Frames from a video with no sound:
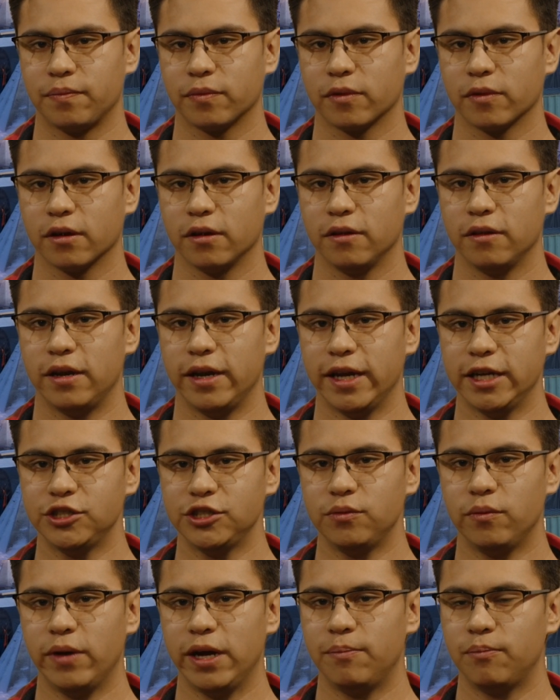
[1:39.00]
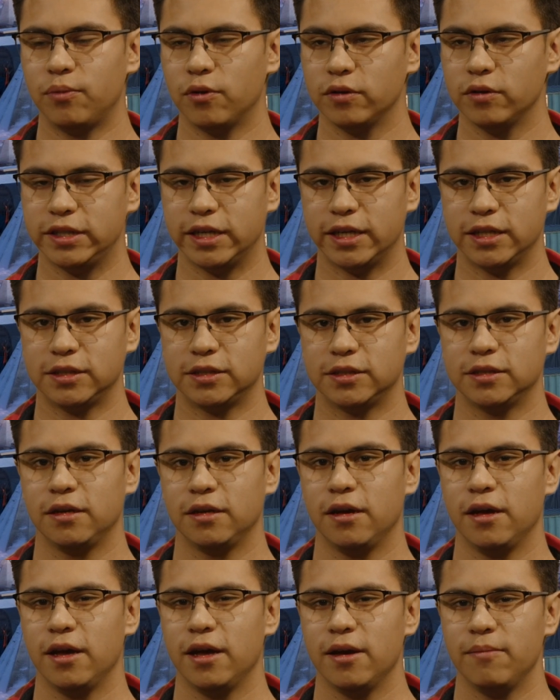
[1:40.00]
The nationwide protests
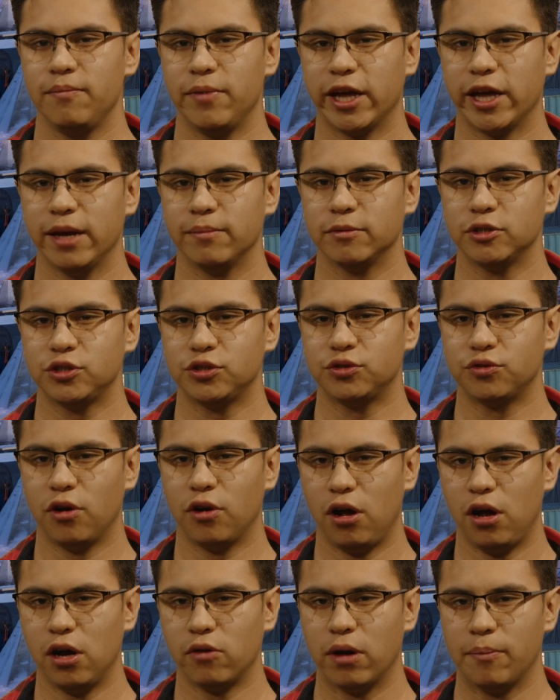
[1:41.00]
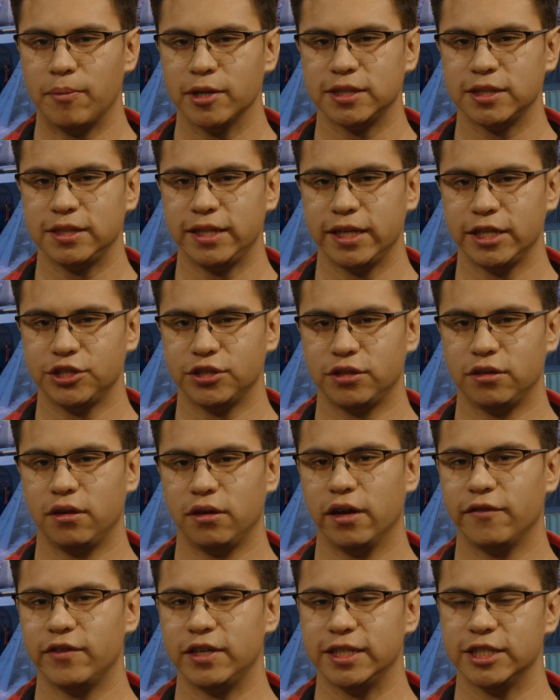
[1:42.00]
became a strong representation
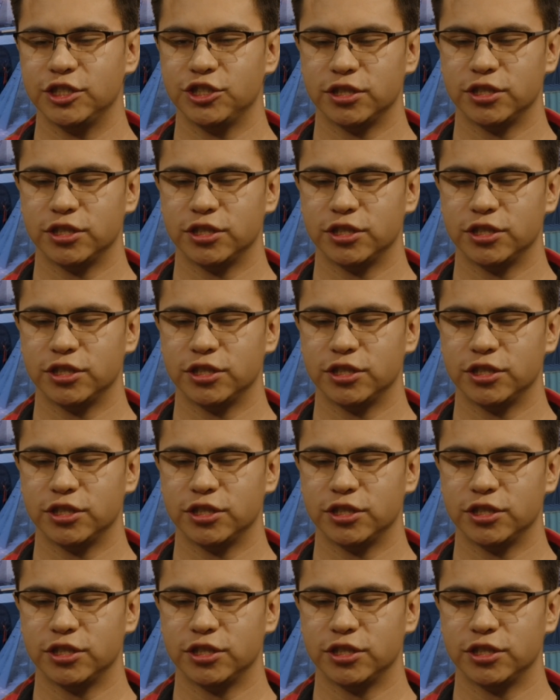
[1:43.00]
of indigenous